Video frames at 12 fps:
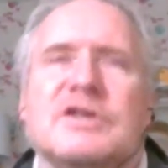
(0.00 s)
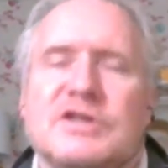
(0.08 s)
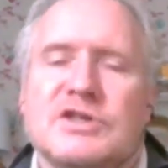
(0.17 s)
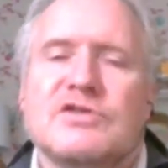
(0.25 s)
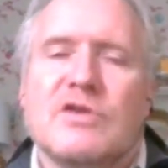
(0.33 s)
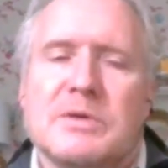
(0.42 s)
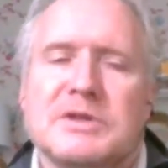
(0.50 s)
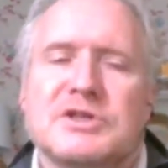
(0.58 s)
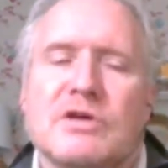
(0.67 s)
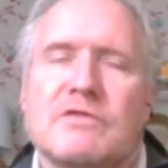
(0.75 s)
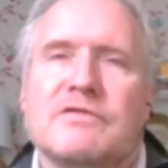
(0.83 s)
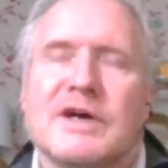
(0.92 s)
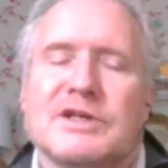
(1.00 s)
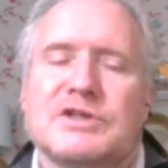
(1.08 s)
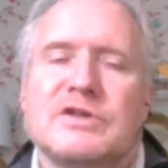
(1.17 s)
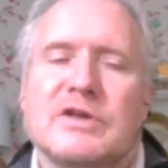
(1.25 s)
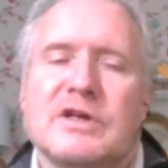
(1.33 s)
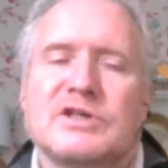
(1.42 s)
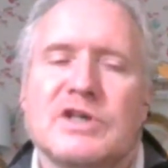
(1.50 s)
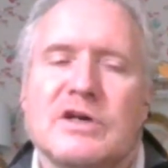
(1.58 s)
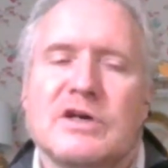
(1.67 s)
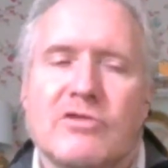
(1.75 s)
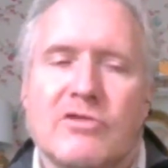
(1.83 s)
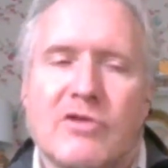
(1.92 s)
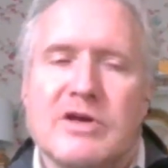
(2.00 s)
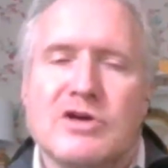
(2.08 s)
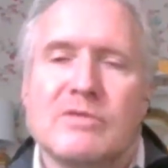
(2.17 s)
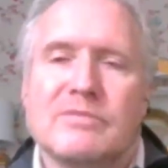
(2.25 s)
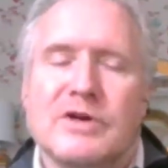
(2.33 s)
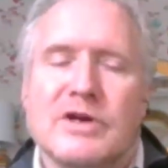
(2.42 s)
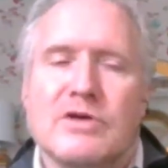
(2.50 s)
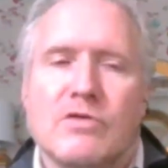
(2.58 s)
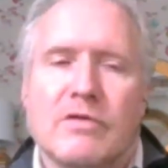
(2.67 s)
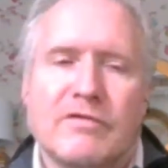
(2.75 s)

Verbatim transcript: this is growing so fast that it's either a great company